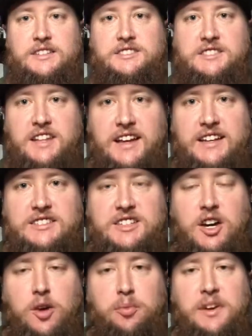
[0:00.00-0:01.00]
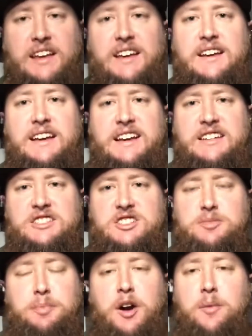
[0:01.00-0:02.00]
Today's company is
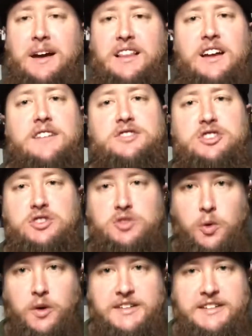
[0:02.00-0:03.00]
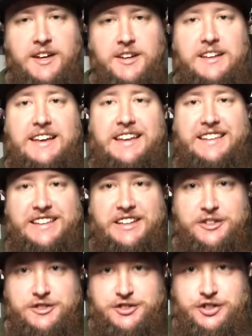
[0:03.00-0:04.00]
inspired by a lot of storytelling and
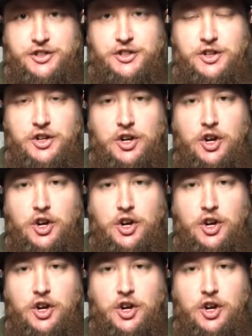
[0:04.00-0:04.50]
literature